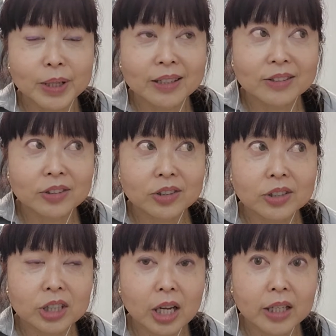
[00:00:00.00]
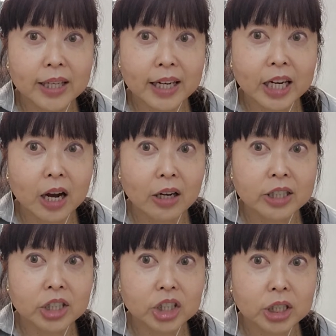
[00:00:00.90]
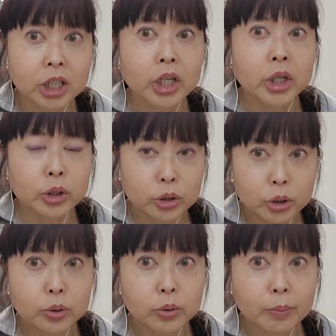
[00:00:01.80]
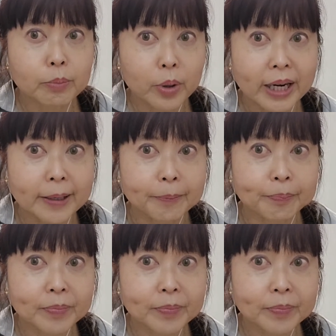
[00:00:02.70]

Because you're just not getting oxygen to the brain.